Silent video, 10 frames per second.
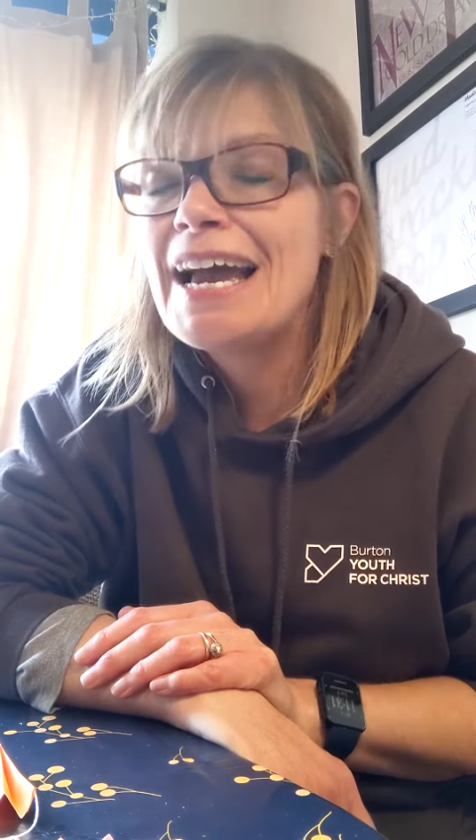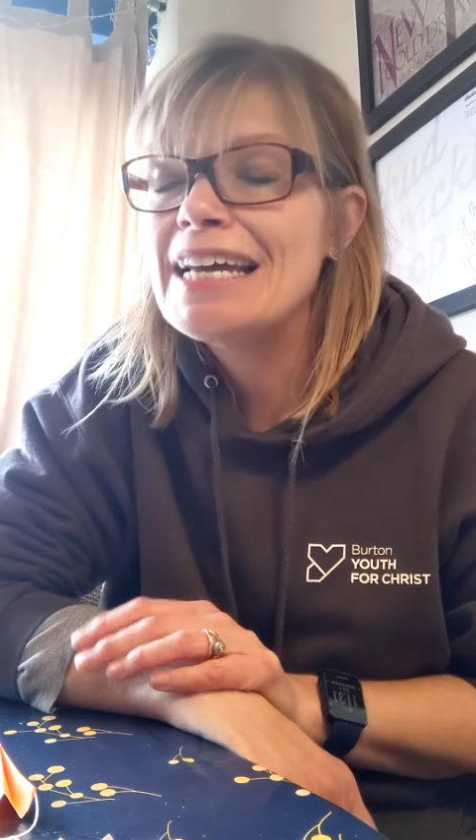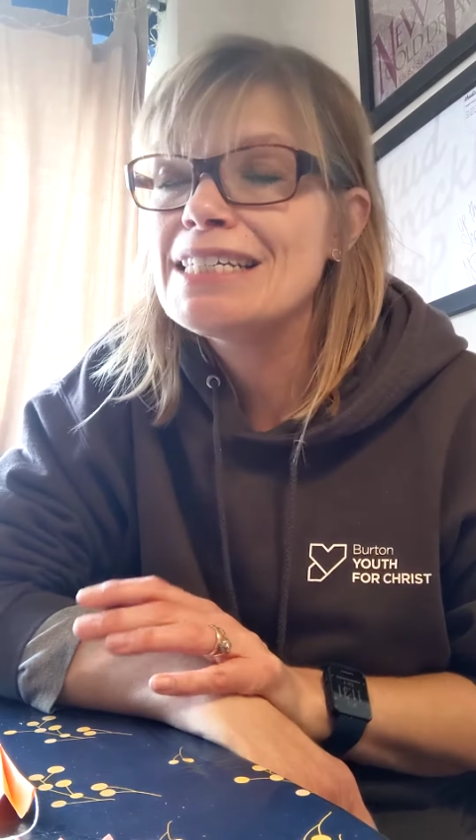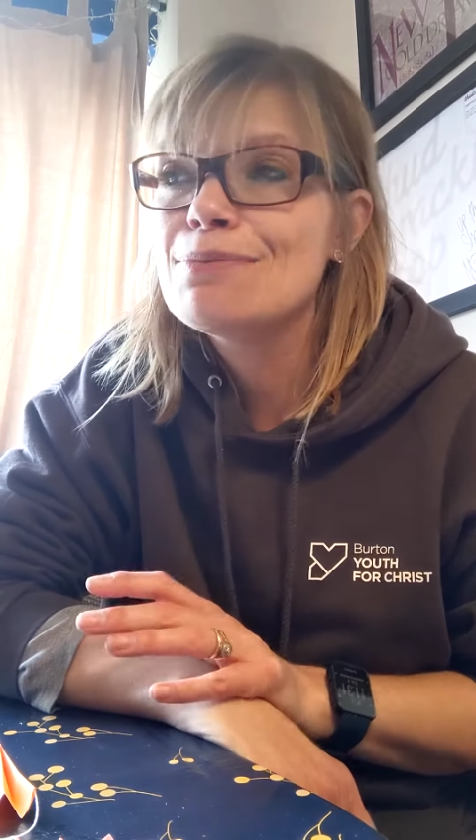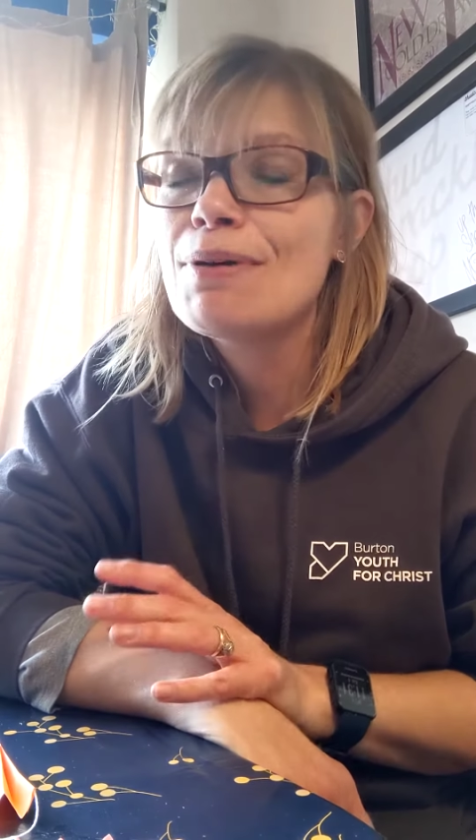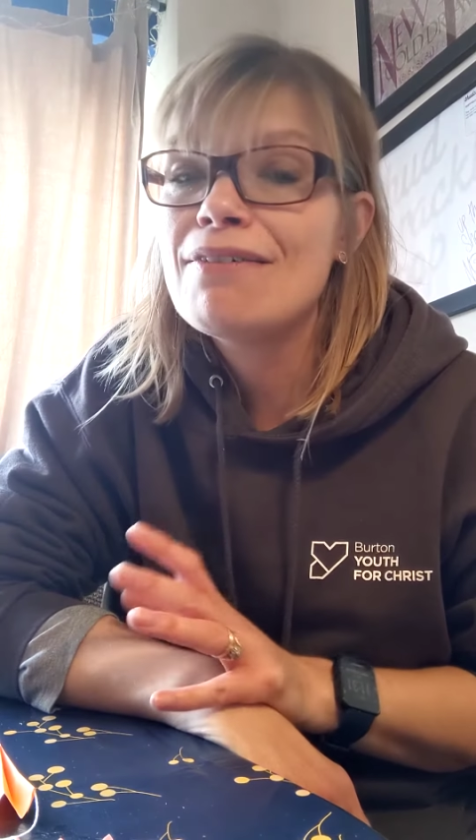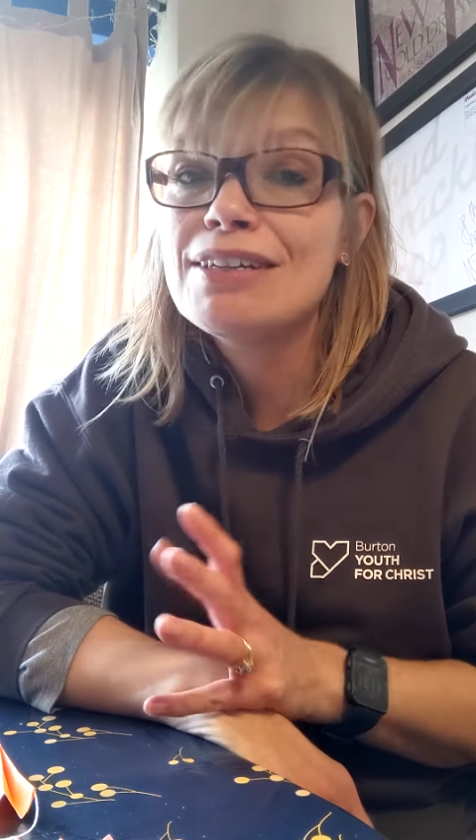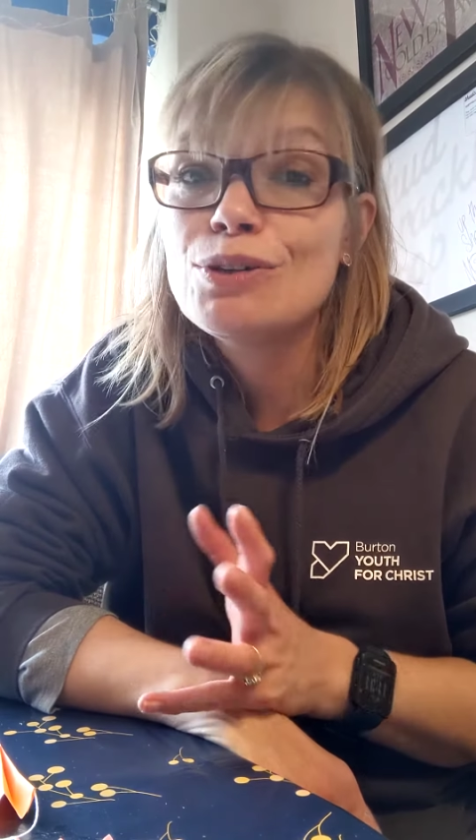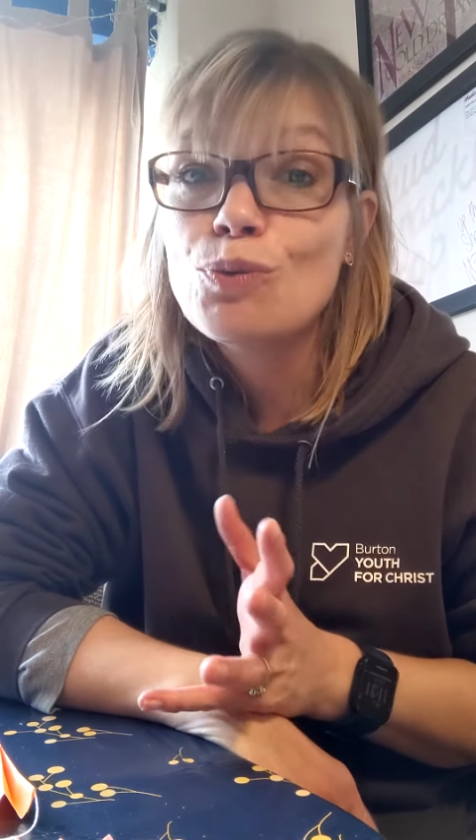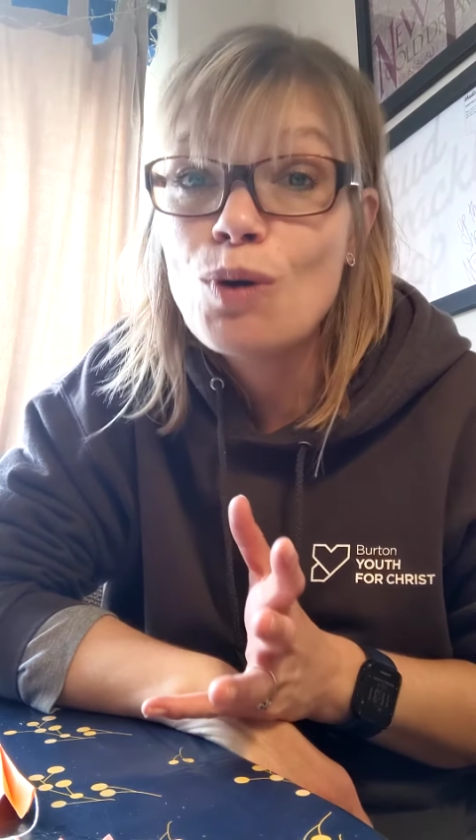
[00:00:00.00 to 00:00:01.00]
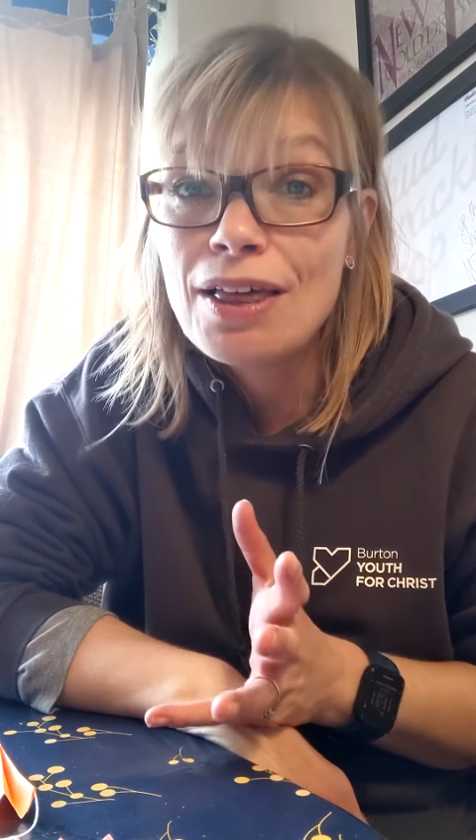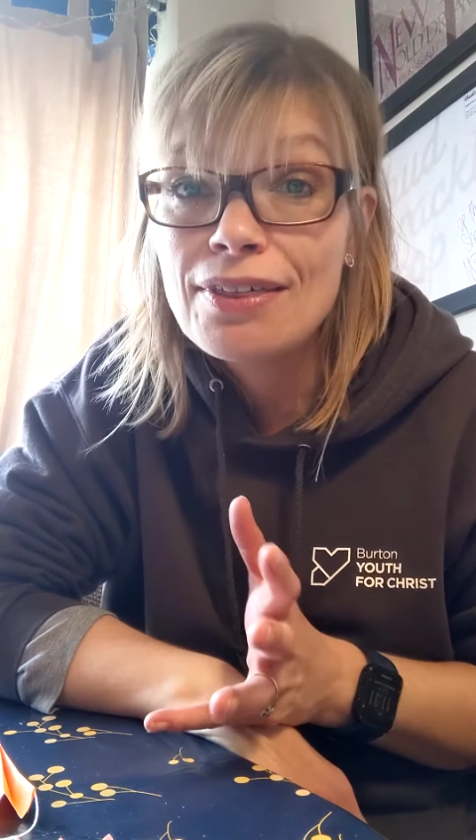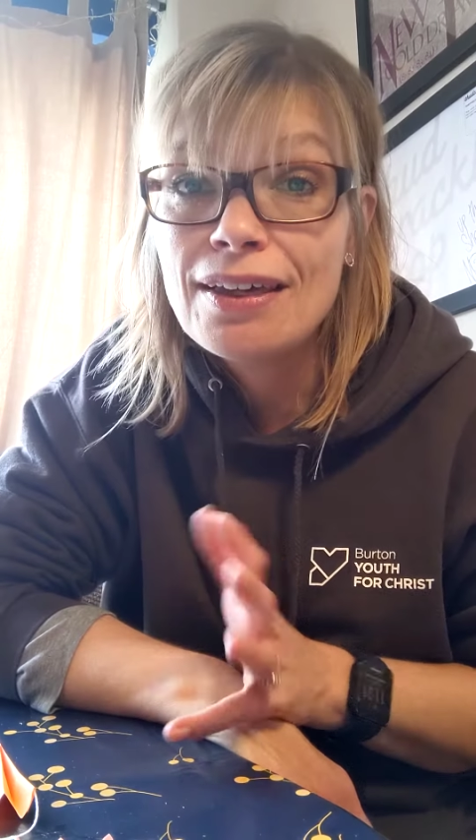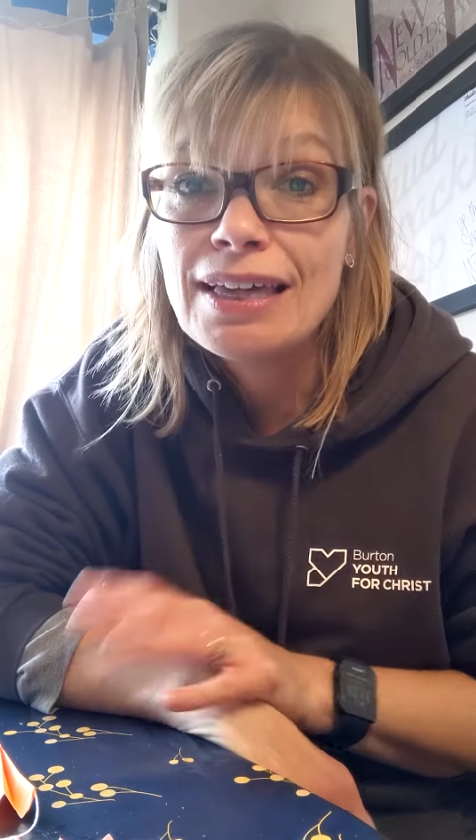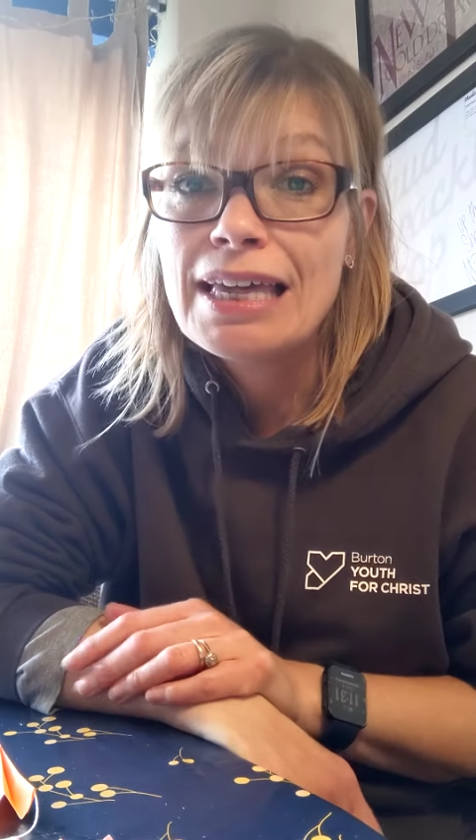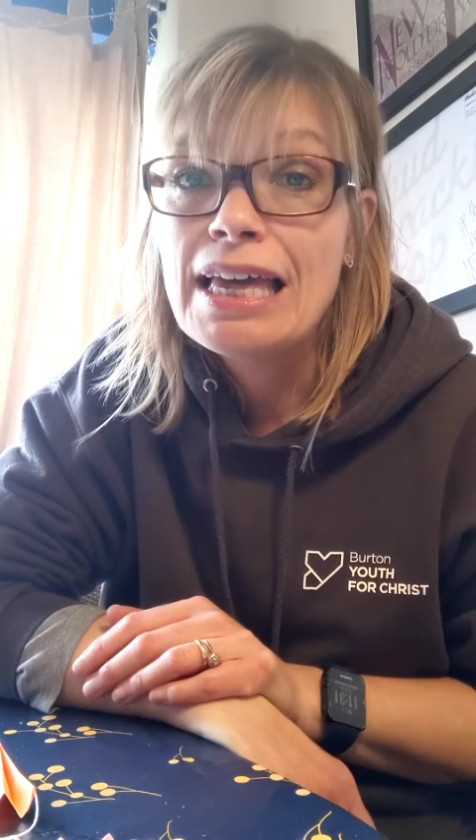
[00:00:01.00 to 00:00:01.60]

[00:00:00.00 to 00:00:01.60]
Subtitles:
And apparently the weather